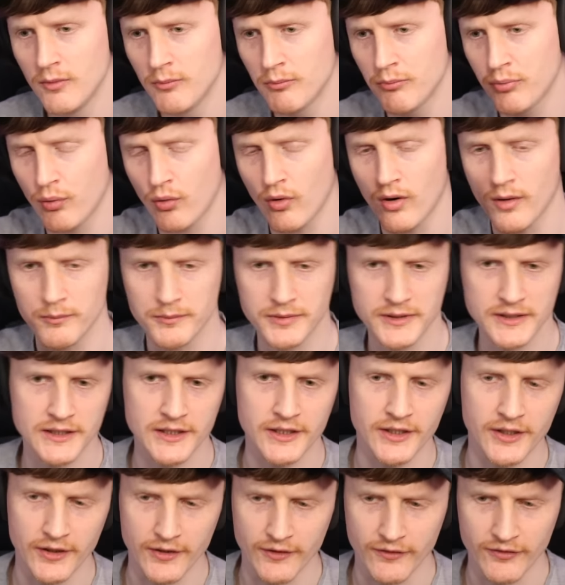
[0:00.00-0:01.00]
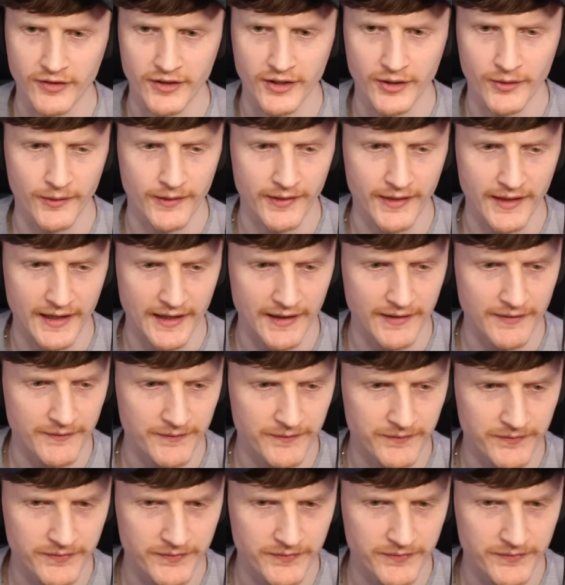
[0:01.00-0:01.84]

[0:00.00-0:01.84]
Props to you for doing that. this